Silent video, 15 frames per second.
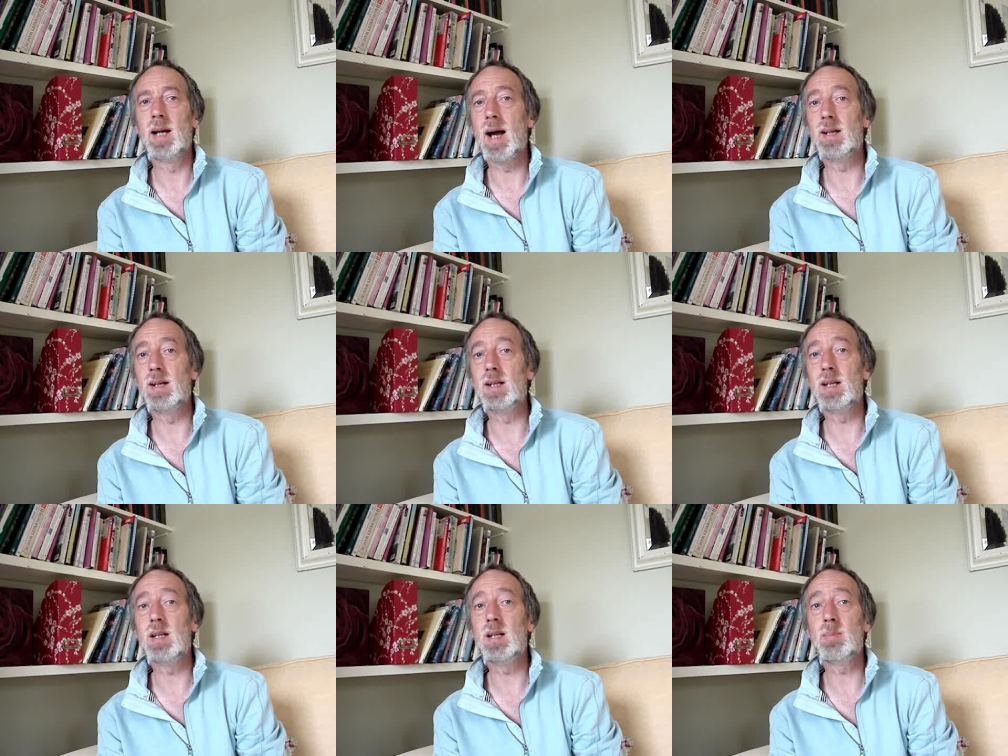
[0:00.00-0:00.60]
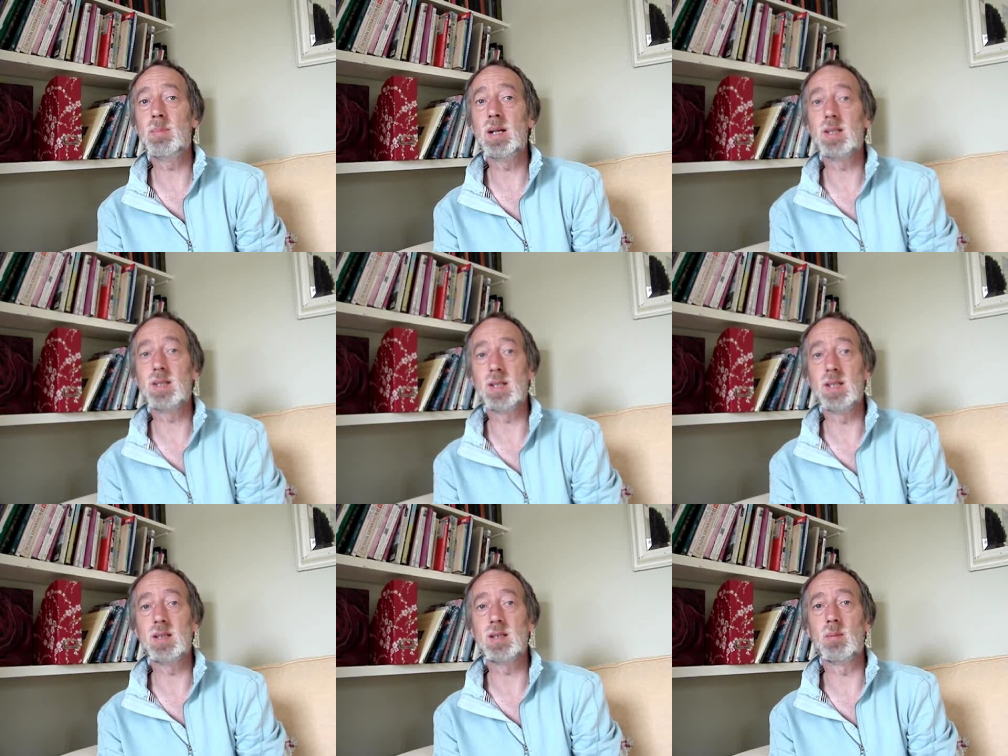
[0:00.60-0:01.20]
and an
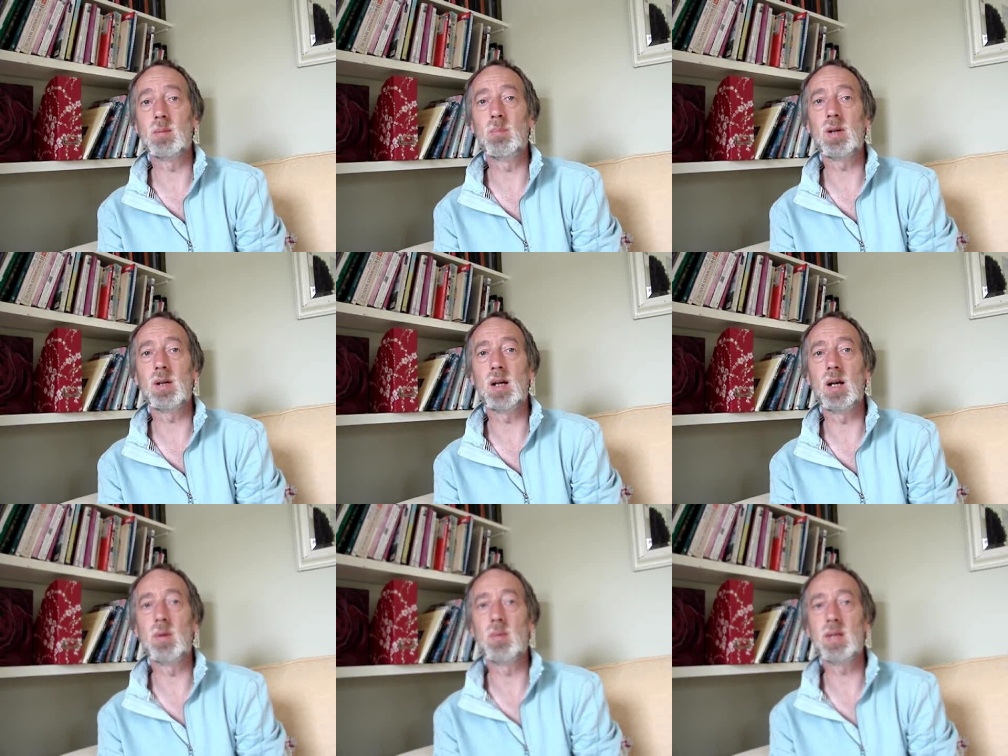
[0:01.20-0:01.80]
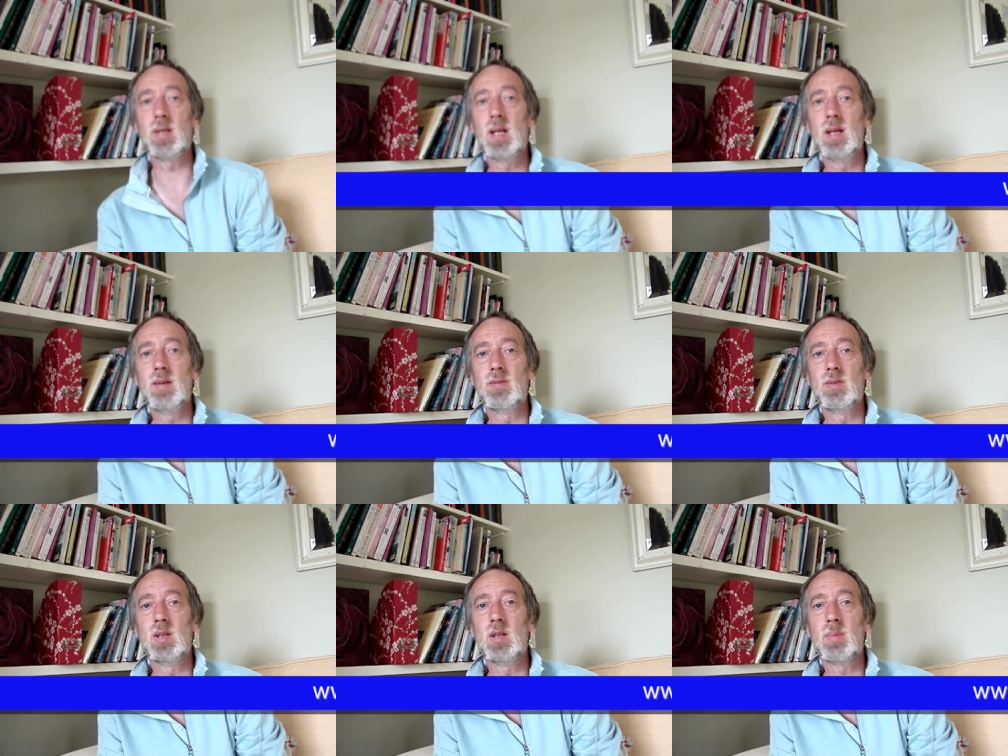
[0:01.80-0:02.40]
inability to comply with
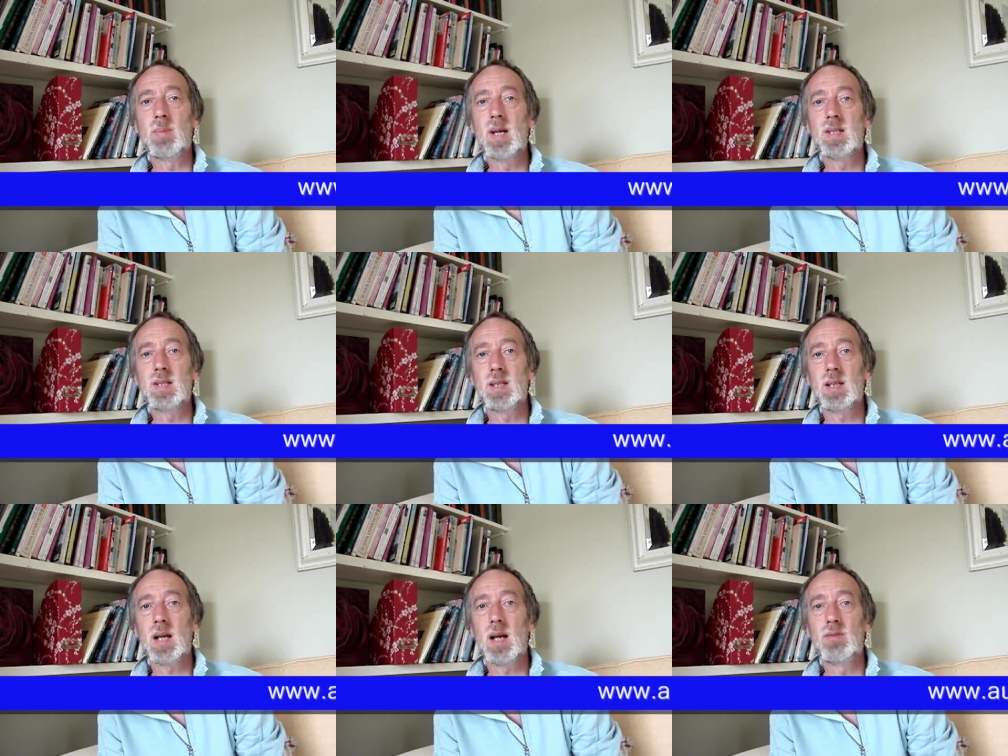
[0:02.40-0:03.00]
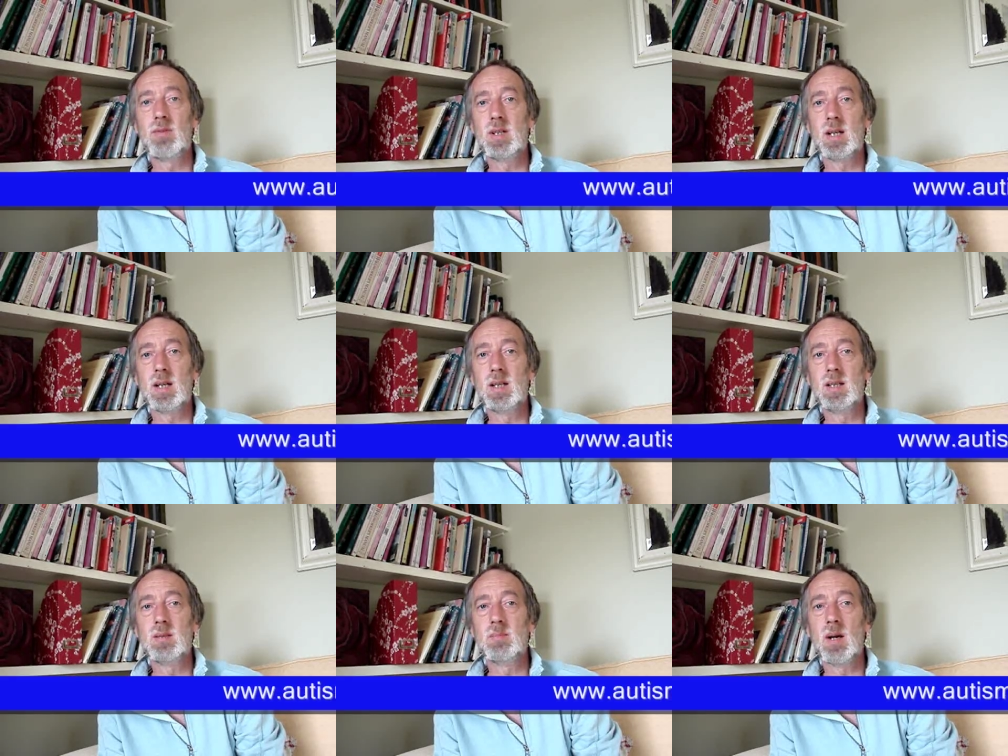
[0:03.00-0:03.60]
even the basic
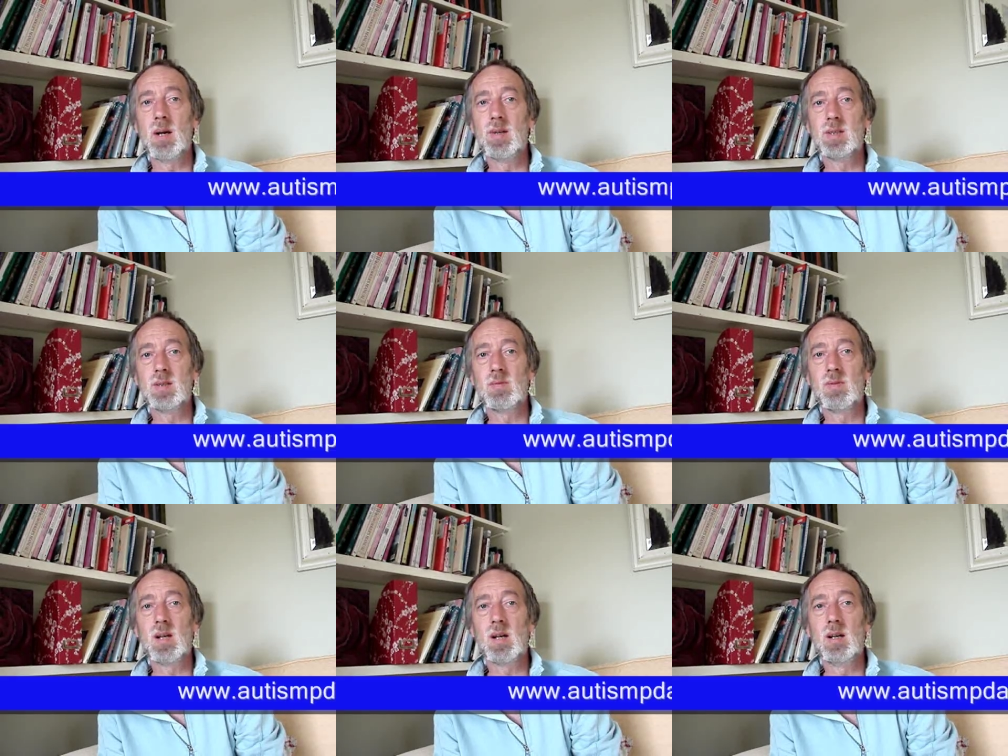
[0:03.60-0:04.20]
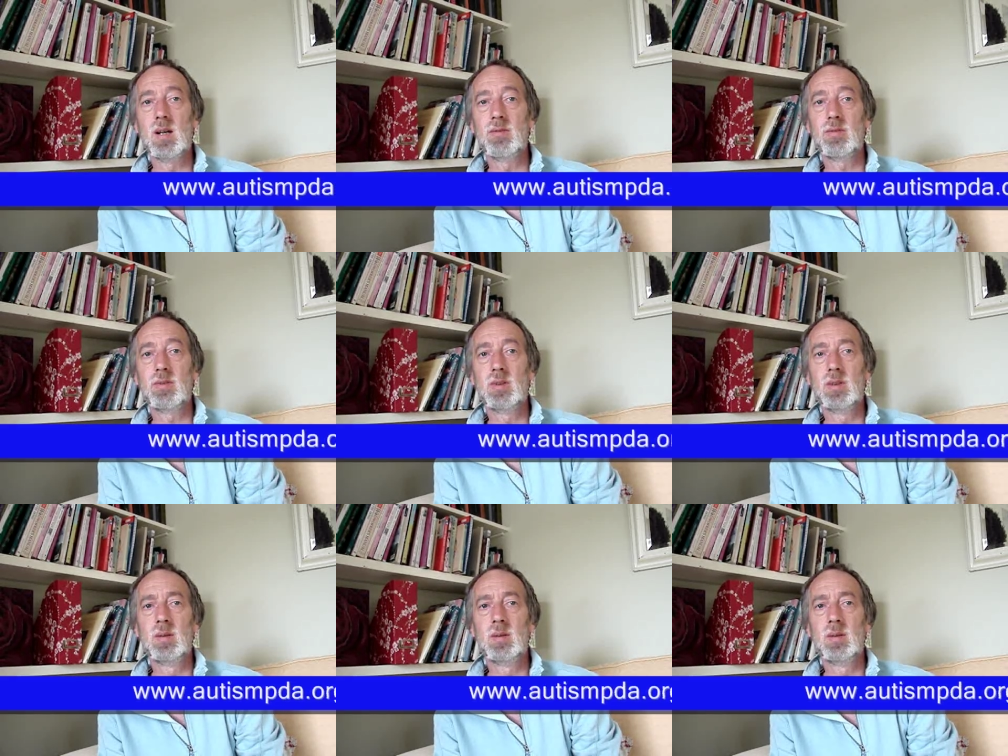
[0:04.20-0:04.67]
everyday demands of life.